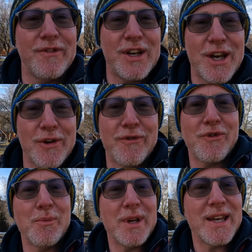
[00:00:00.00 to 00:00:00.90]
video
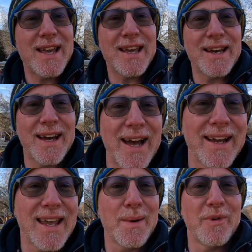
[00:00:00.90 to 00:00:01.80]
from me here at
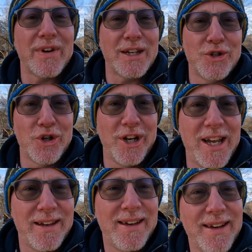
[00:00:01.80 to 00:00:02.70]
Campervan Journey.